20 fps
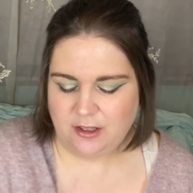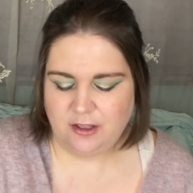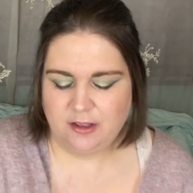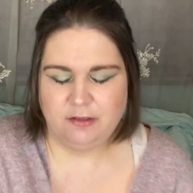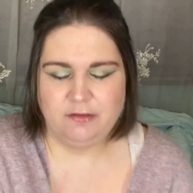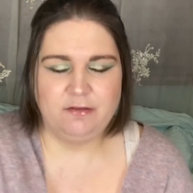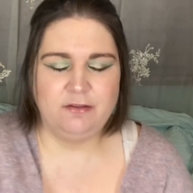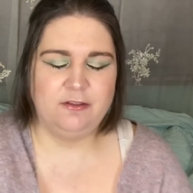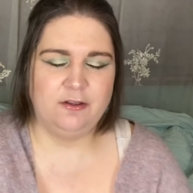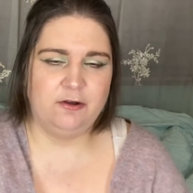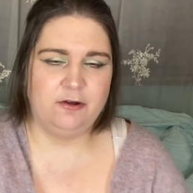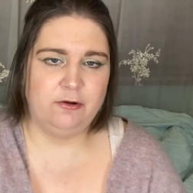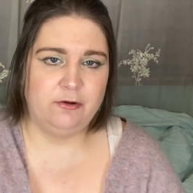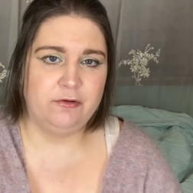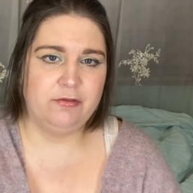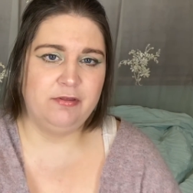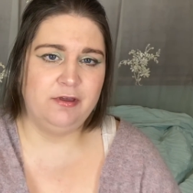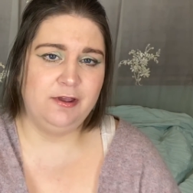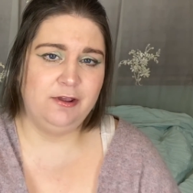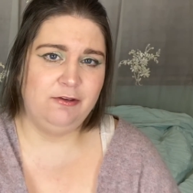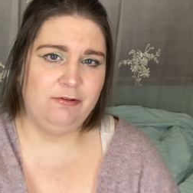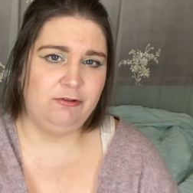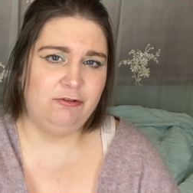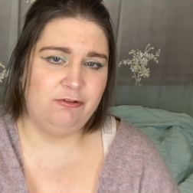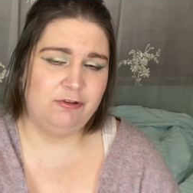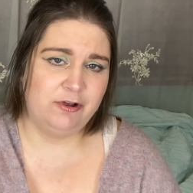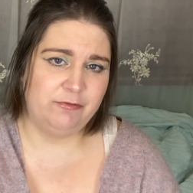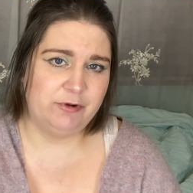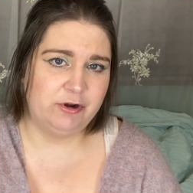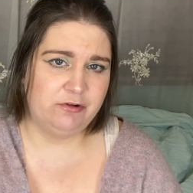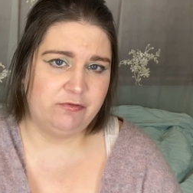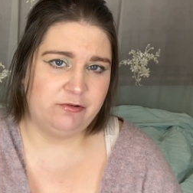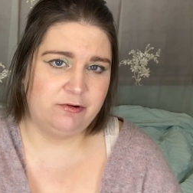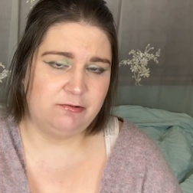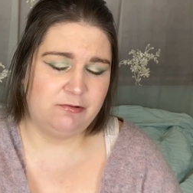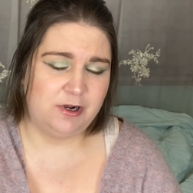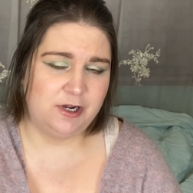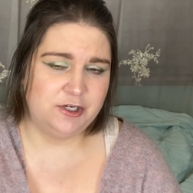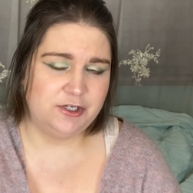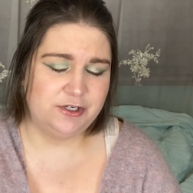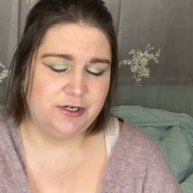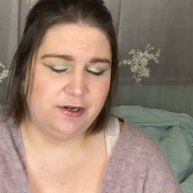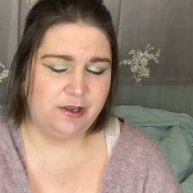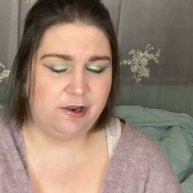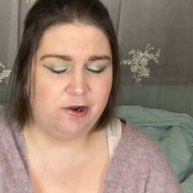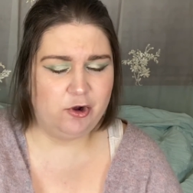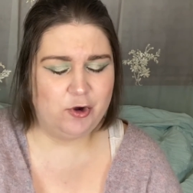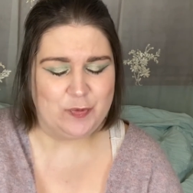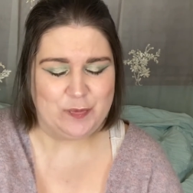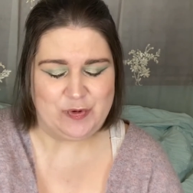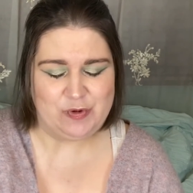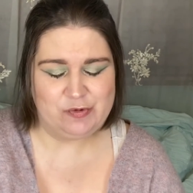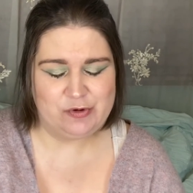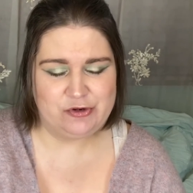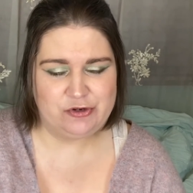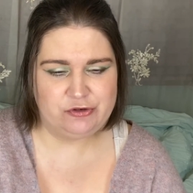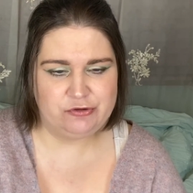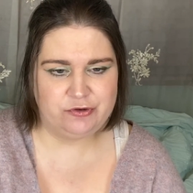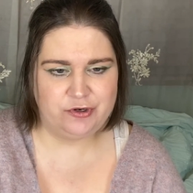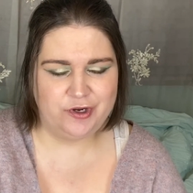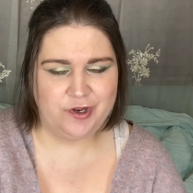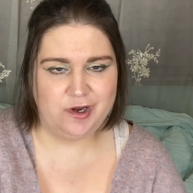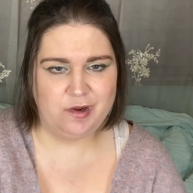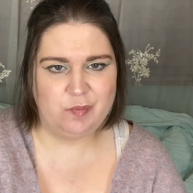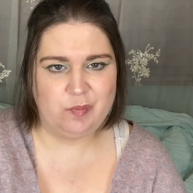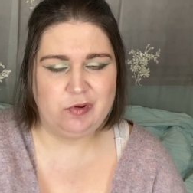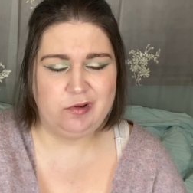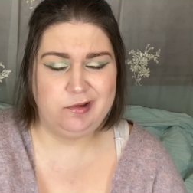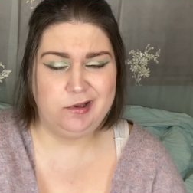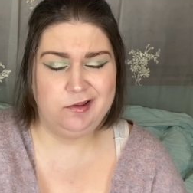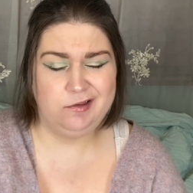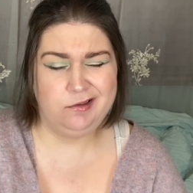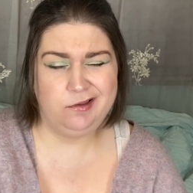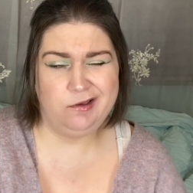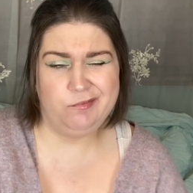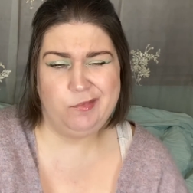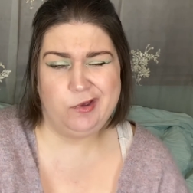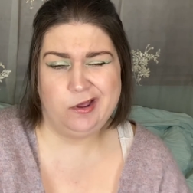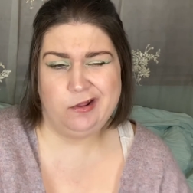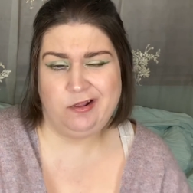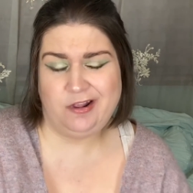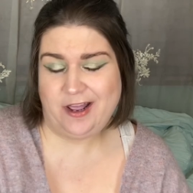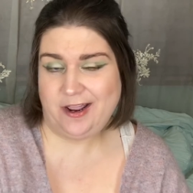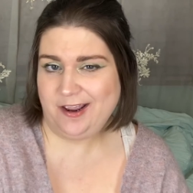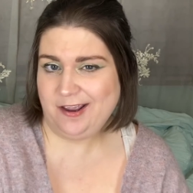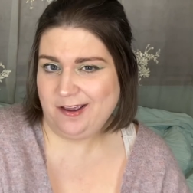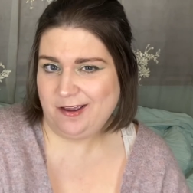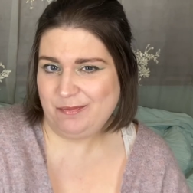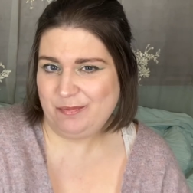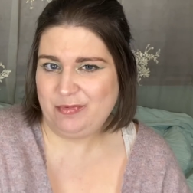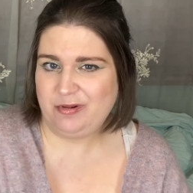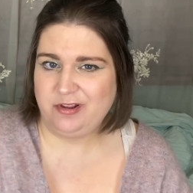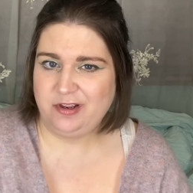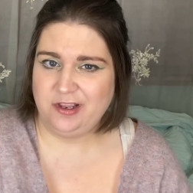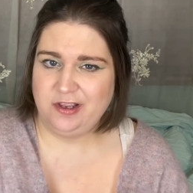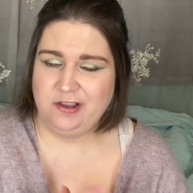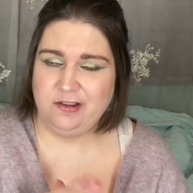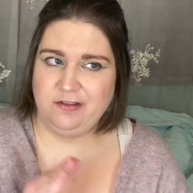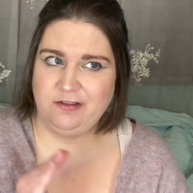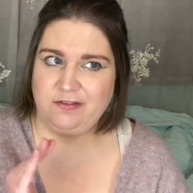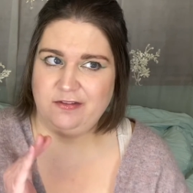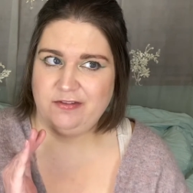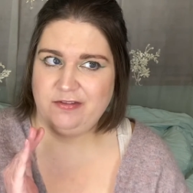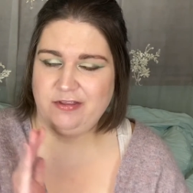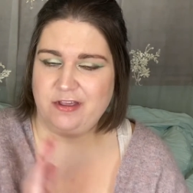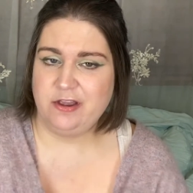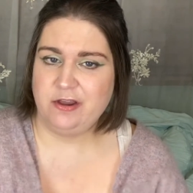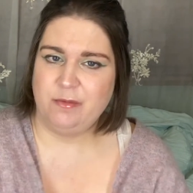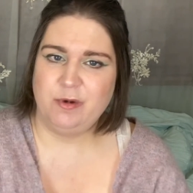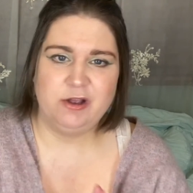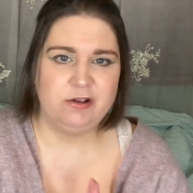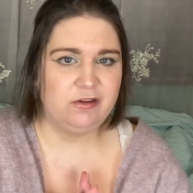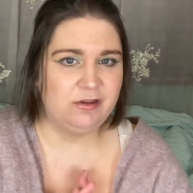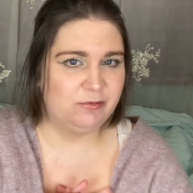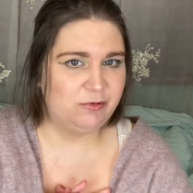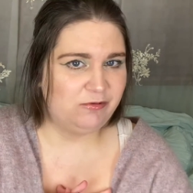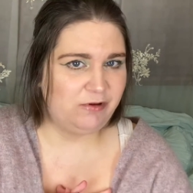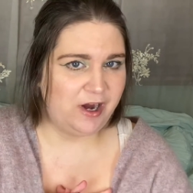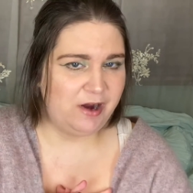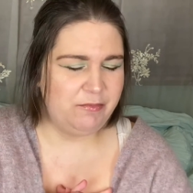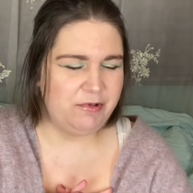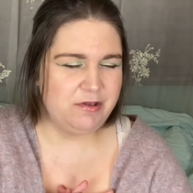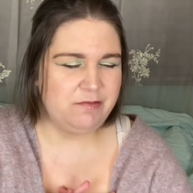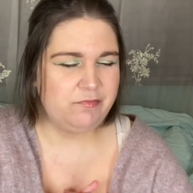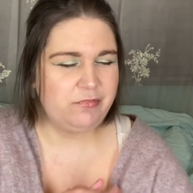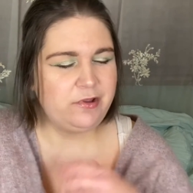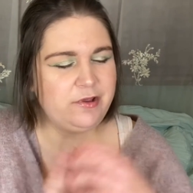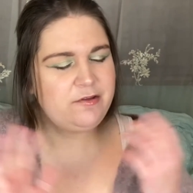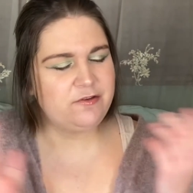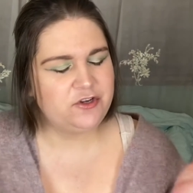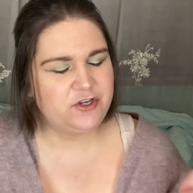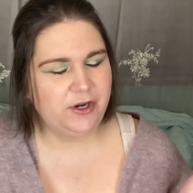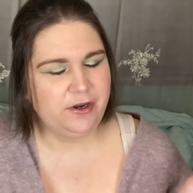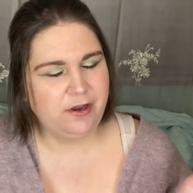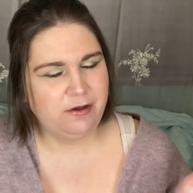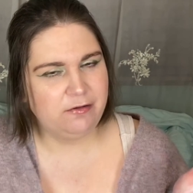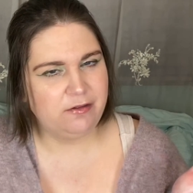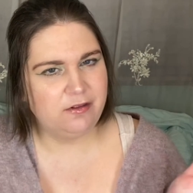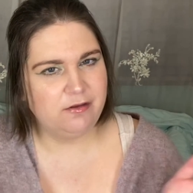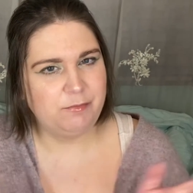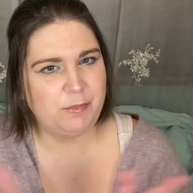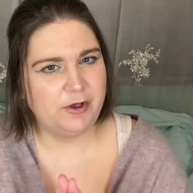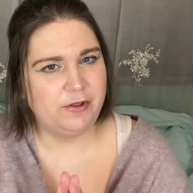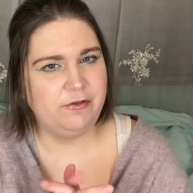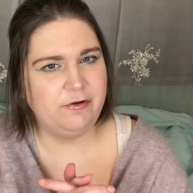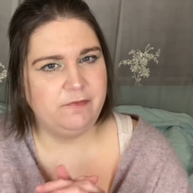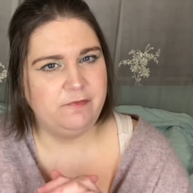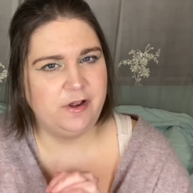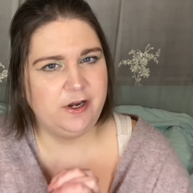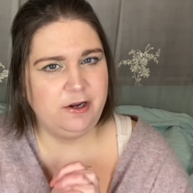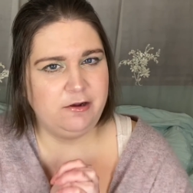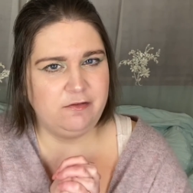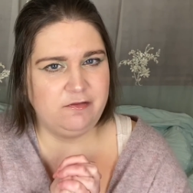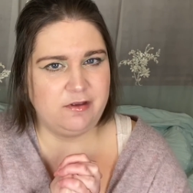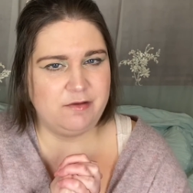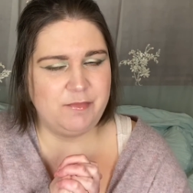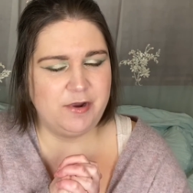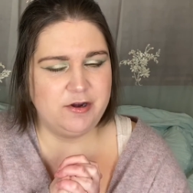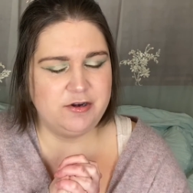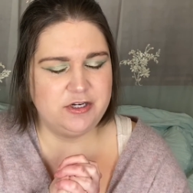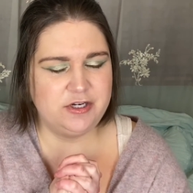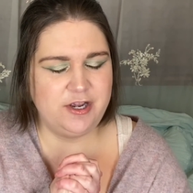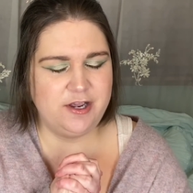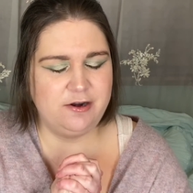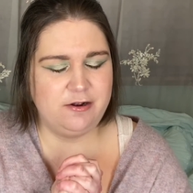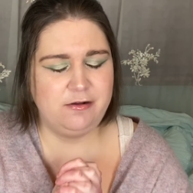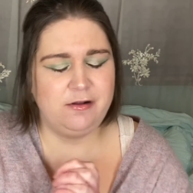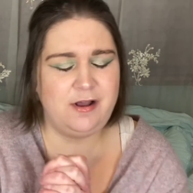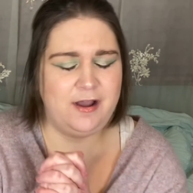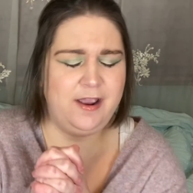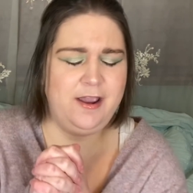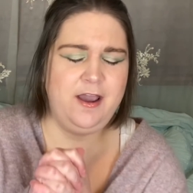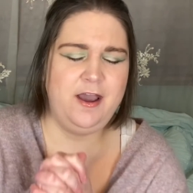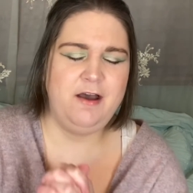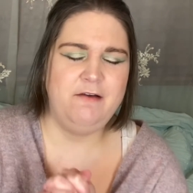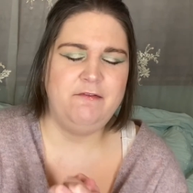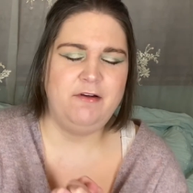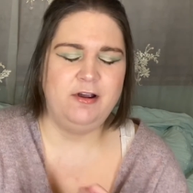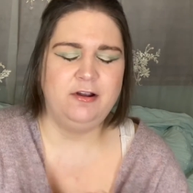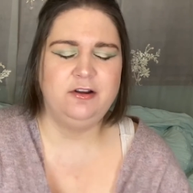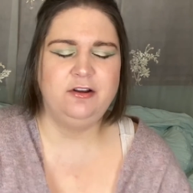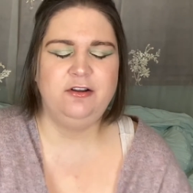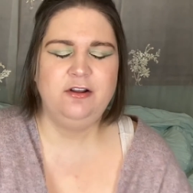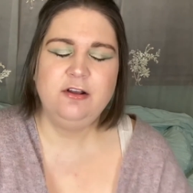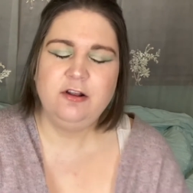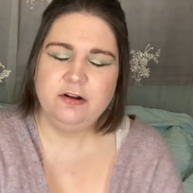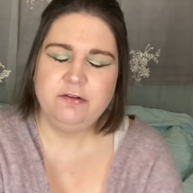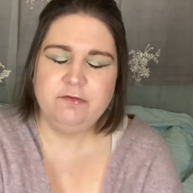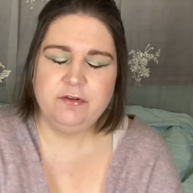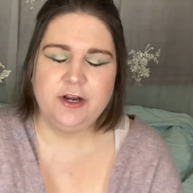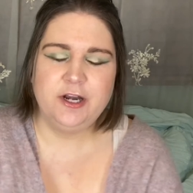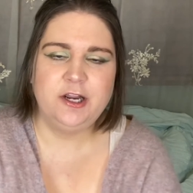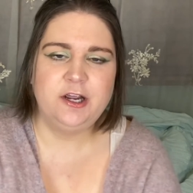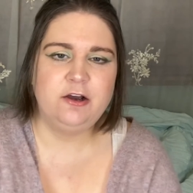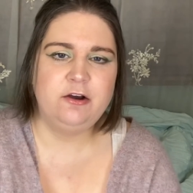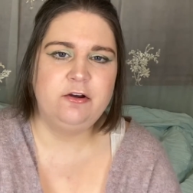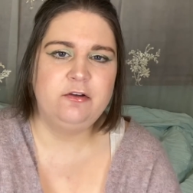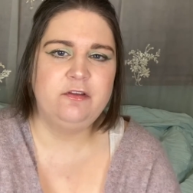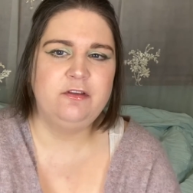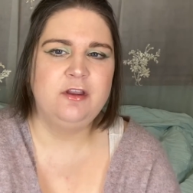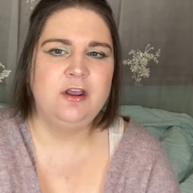so thank you so much for watching. I hope you enjoyed. Please give me a like. Please think about subscribing. Please check out some other videos on my channel. I have a ton of videos